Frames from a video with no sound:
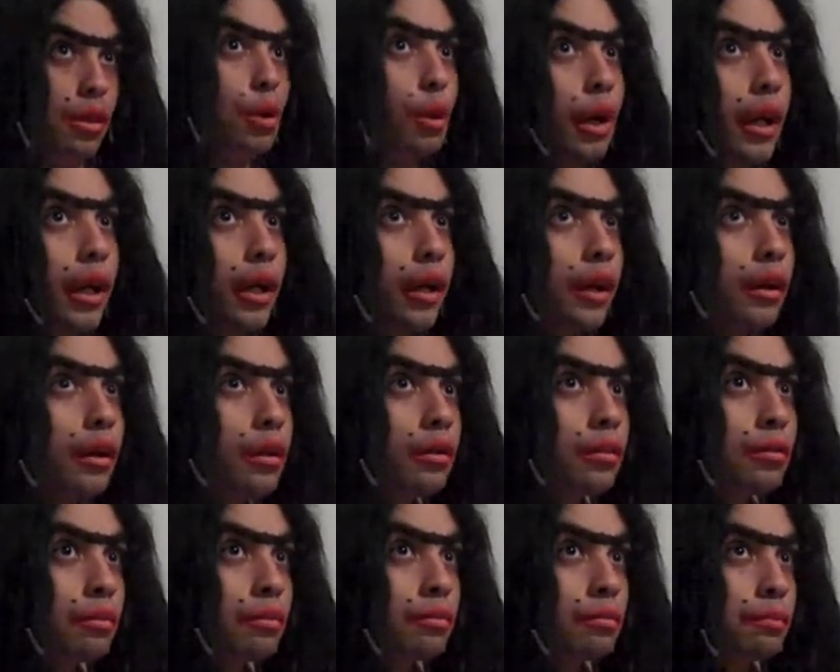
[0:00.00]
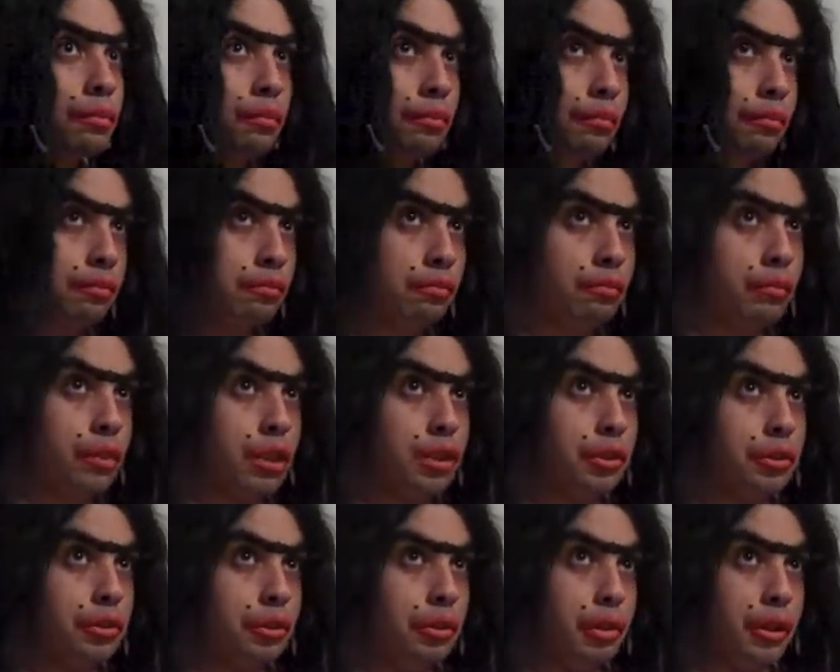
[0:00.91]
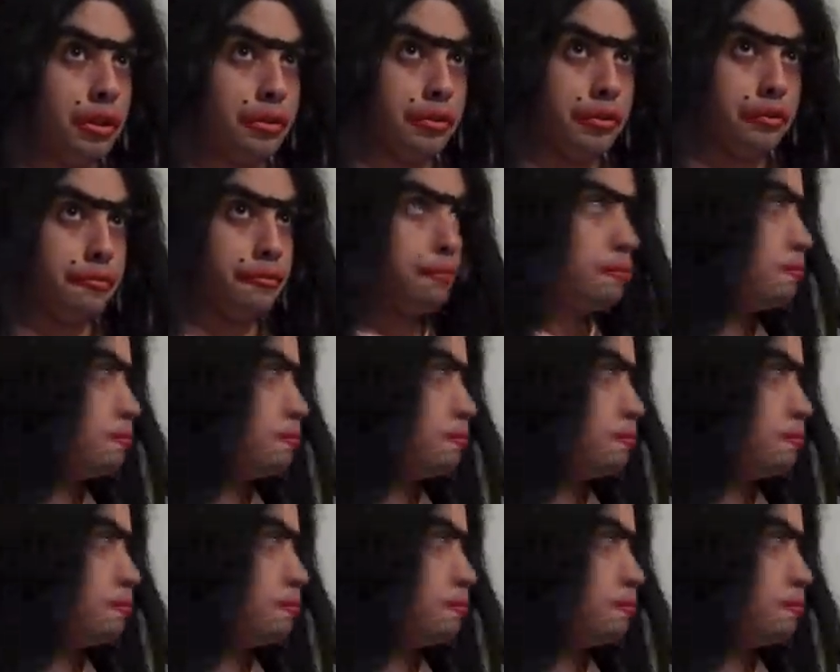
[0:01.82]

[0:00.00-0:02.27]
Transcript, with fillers: Okay? Let's do this.